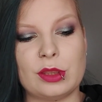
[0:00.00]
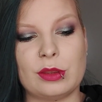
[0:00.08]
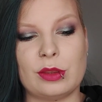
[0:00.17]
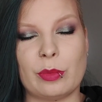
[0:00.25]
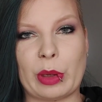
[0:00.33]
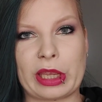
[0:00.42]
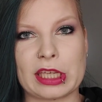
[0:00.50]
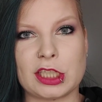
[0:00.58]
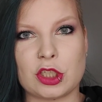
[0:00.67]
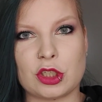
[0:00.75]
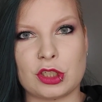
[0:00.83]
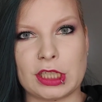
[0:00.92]
the
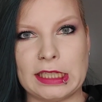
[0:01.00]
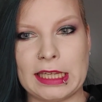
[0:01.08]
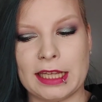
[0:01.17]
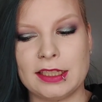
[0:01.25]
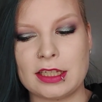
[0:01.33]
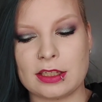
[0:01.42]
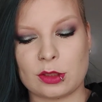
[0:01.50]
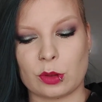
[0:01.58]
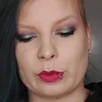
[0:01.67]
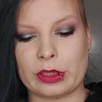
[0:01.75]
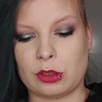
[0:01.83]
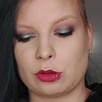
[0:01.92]
package yet, so
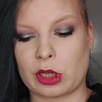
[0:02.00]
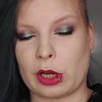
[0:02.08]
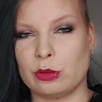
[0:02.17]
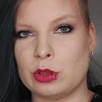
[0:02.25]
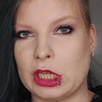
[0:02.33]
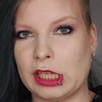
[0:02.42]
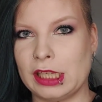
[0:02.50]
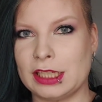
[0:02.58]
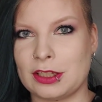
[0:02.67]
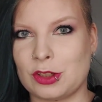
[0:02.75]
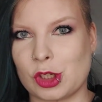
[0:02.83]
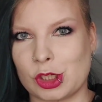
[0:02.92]
we're not counting it
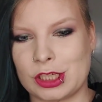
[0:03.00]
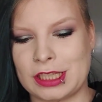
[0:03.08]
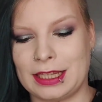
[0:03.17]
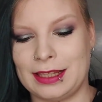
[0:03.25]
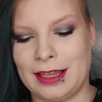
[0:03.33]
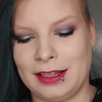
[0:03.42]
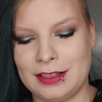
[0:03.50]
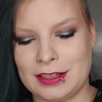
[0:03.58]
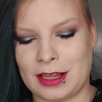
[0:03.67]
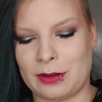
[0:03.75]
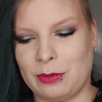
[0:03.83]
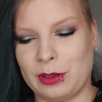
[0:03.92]
just yet,
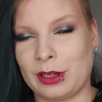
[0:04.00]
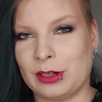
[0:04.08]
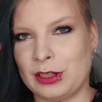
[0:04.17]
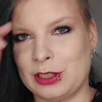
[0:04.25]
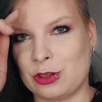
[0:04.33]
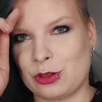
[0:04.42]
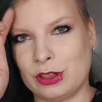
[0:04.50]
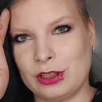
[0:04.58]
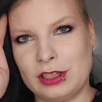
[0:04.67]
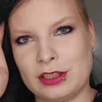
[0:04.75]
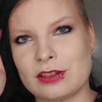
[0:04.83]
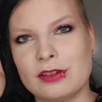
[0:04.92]
and we're gonna enjoy
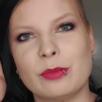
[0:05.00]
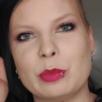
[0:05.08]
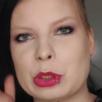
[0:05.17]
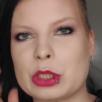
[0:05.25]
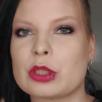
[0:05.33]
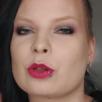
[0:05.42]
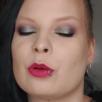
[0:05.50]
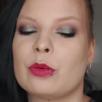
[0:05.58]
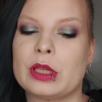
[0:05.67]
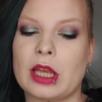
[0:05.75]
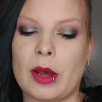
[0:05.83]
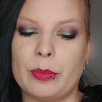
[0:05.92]
these numbers
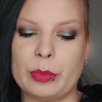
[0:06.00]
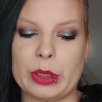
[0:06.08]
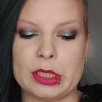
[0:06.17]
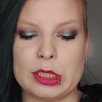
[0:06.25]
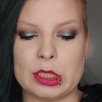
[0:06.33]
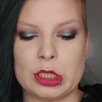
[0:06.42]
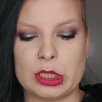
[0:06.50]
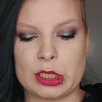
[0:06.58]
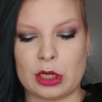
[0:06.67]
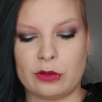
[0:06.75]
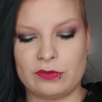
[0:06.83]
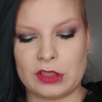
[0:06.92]
going up
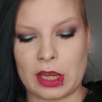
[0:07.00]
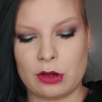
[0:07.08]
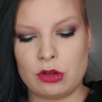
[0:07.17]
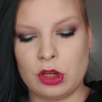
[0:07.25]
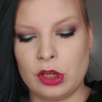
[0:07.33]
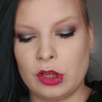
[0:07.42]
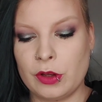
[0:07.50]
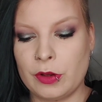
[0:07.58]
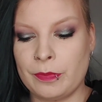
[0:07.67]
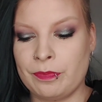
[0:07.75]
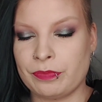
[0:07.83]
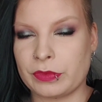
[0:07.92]
instead of down,
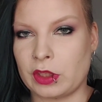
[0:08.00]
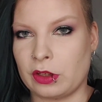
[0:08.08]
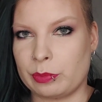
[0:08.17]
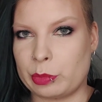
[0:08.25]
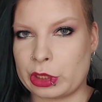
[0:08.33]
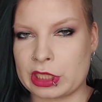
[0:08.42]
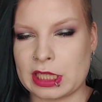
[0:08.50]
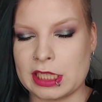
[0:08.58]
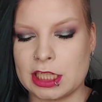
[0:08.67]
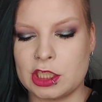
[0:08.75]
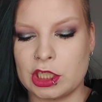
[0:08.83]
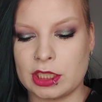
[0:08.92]
the
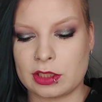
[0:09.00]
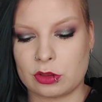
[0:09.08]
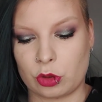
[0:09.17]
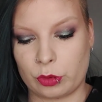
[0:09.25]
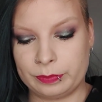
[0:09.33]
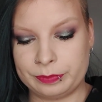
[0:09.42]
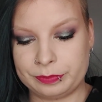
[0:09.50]
percentages. So